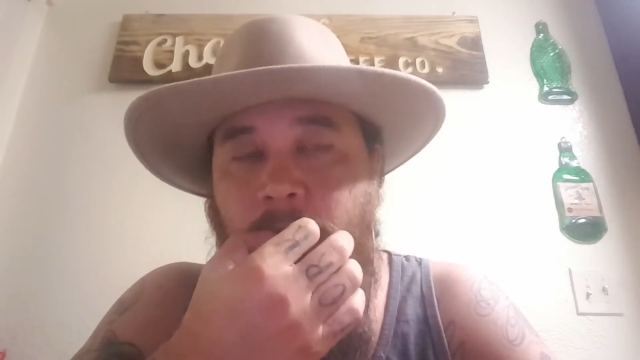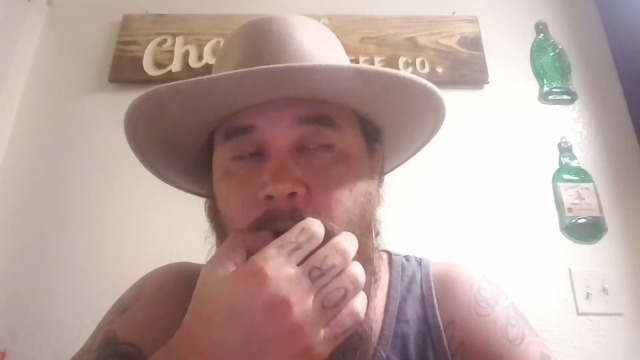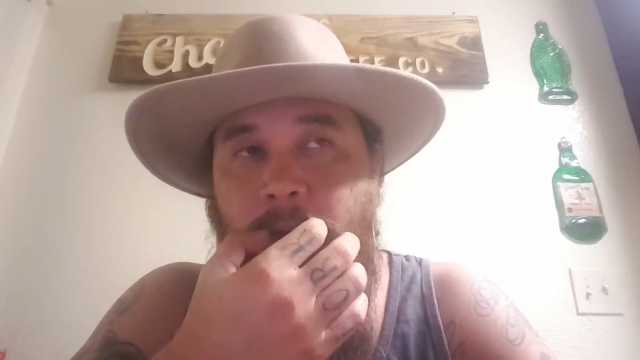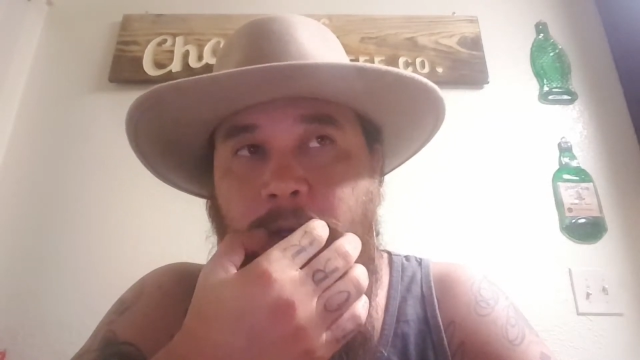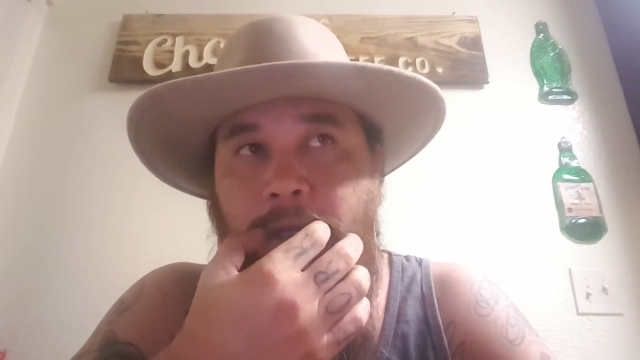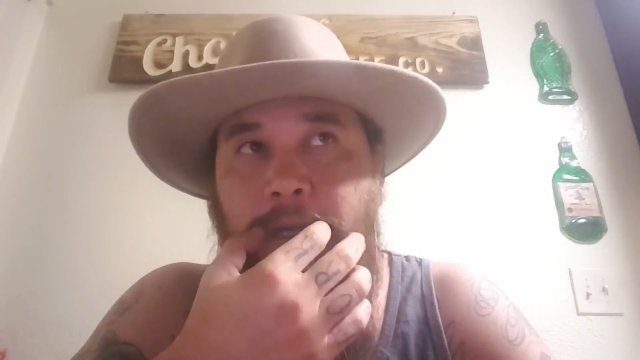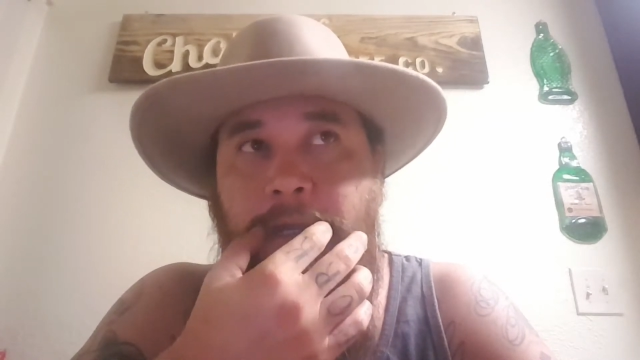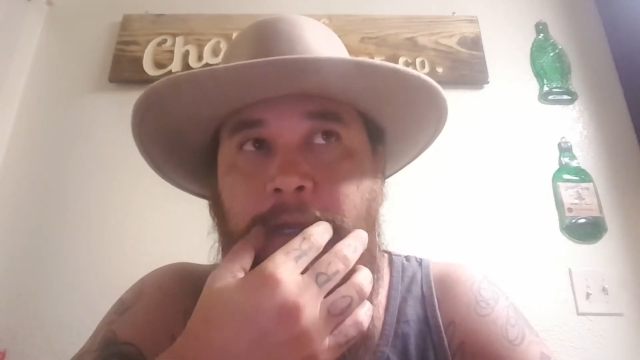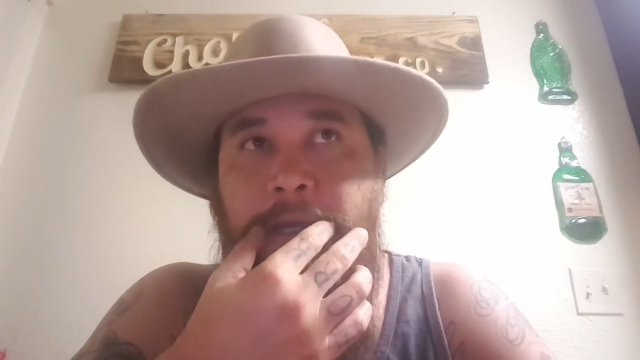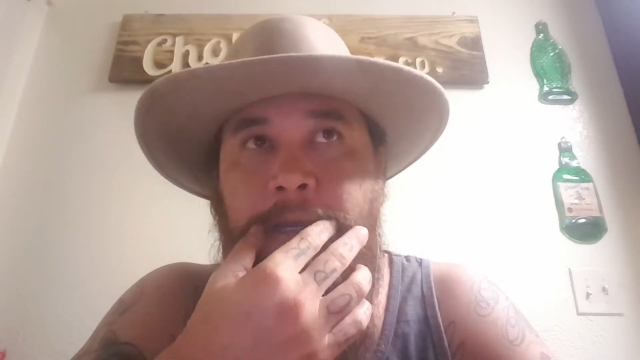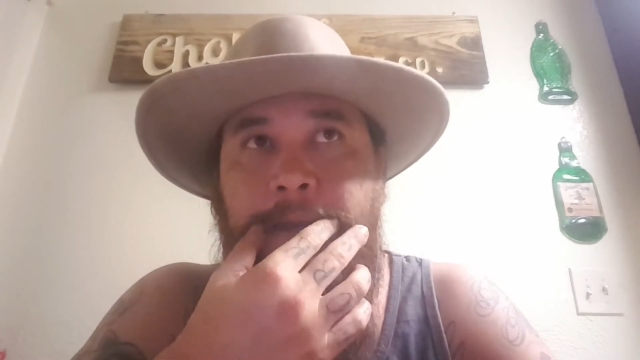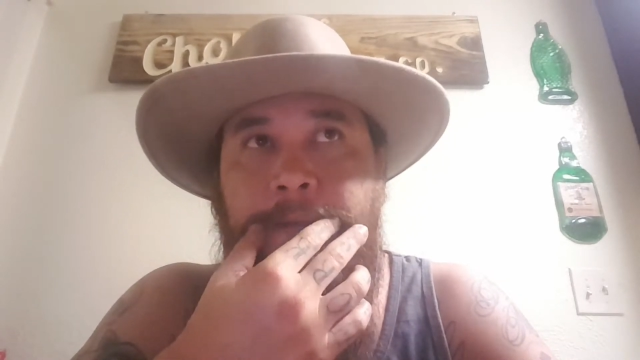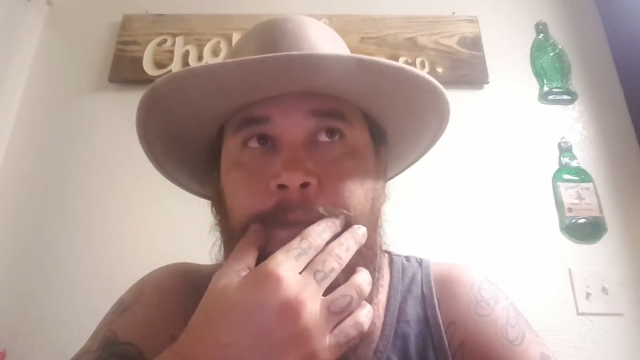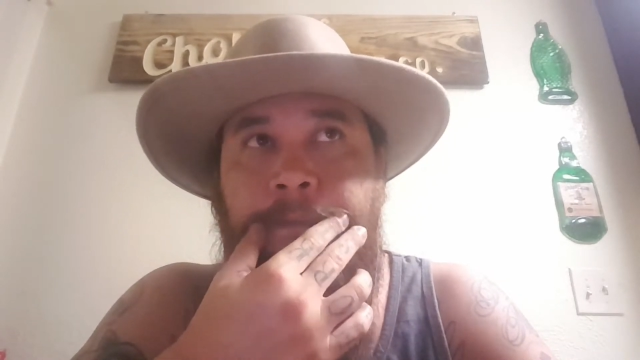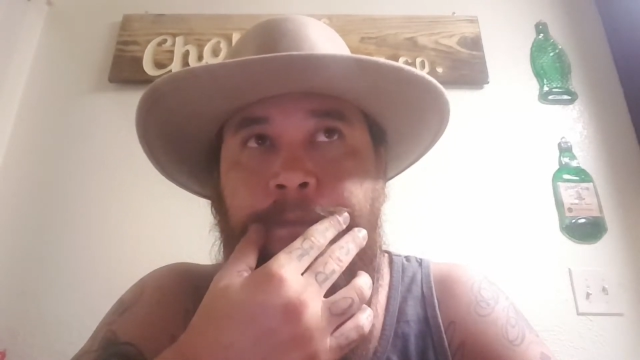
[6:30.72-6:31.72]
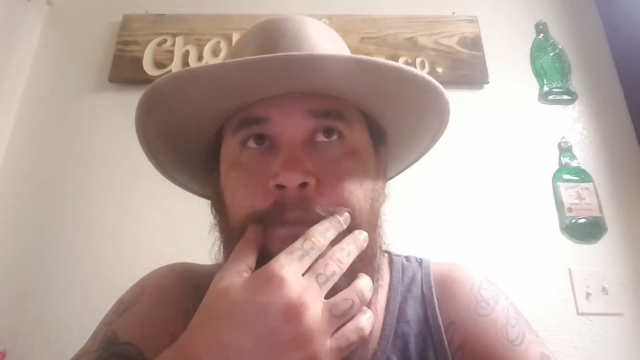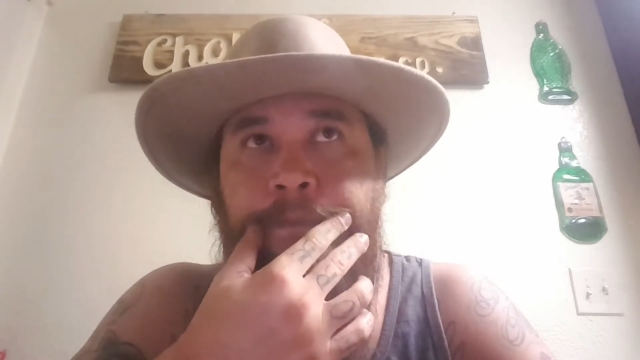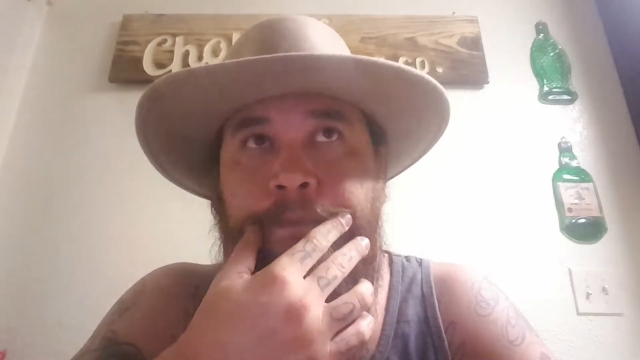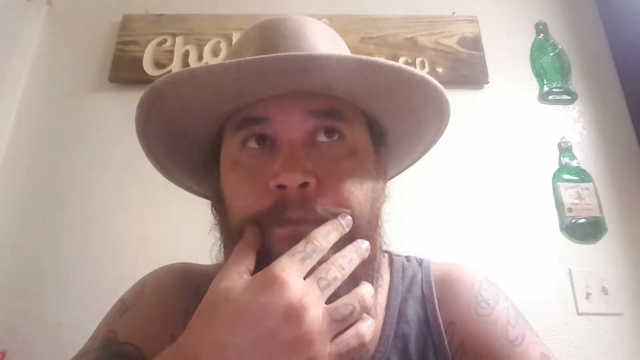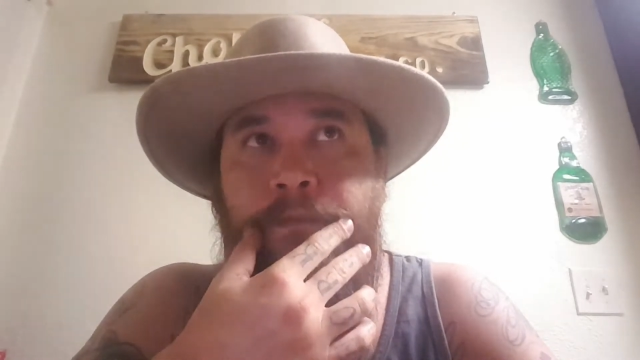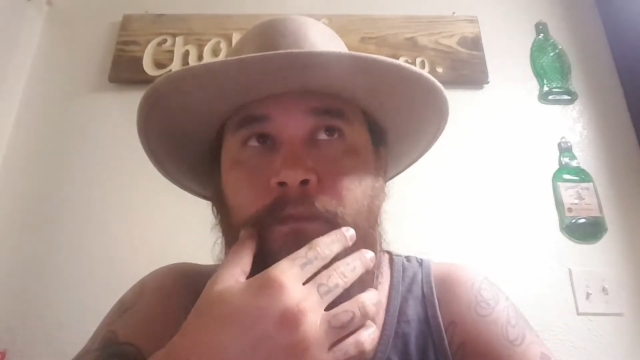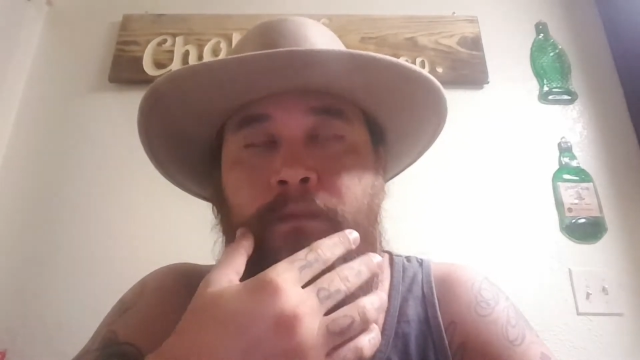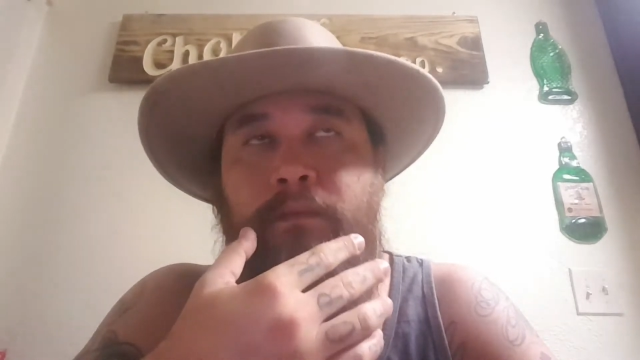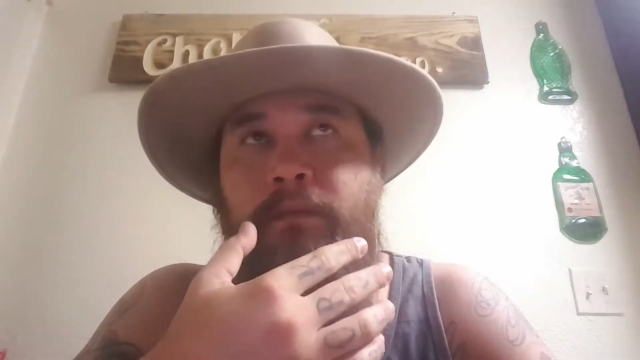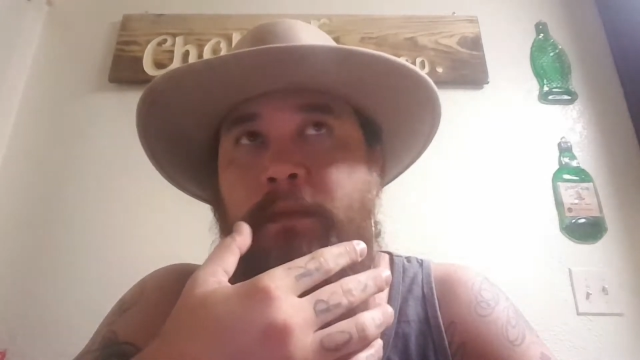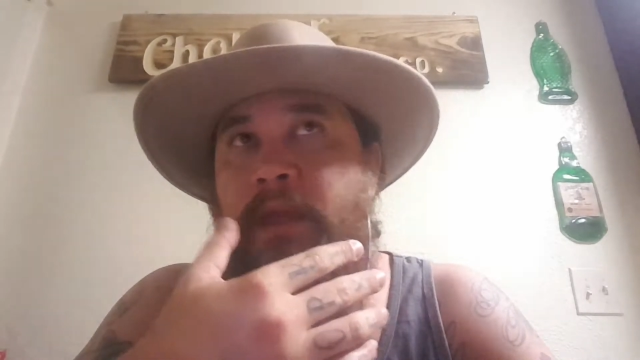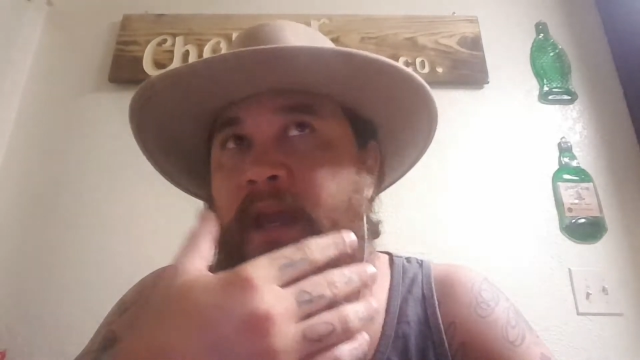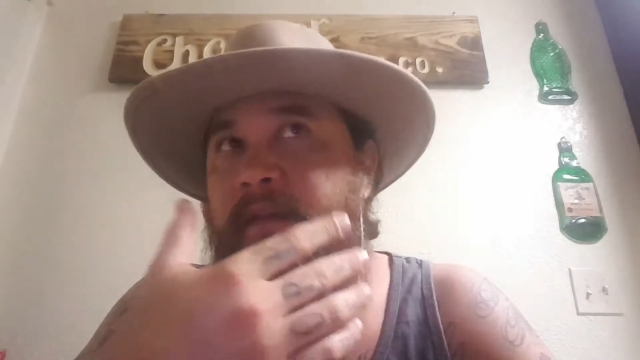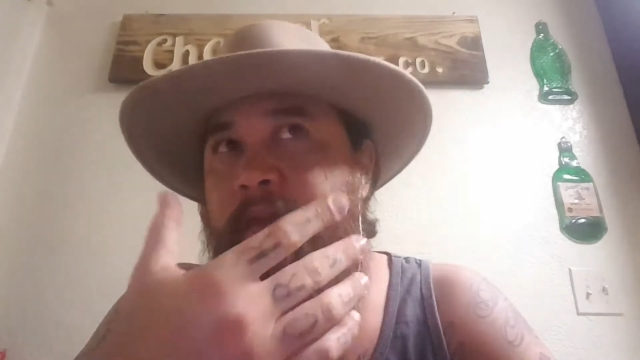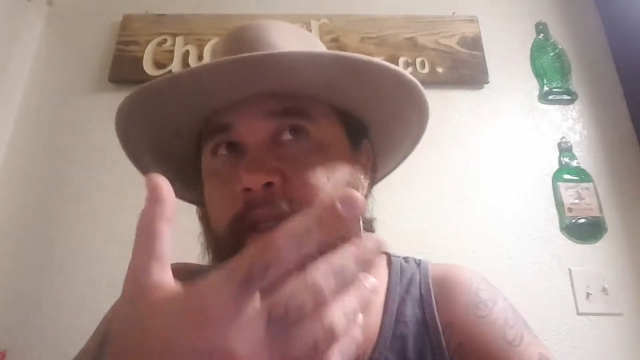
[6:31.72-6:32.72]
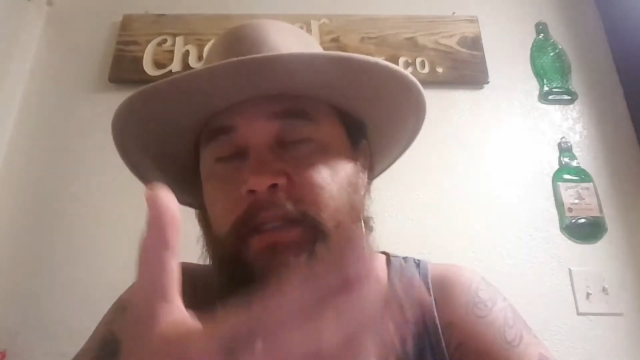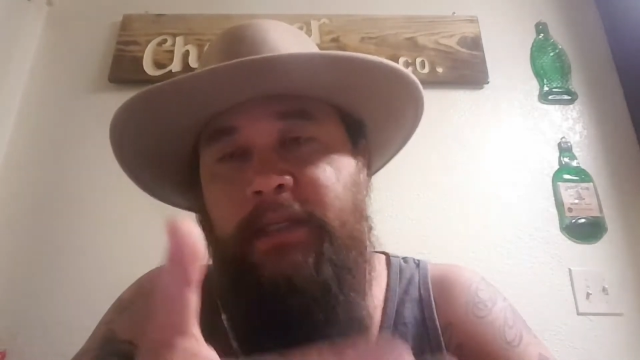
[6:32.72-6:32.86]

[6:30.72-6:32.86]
or having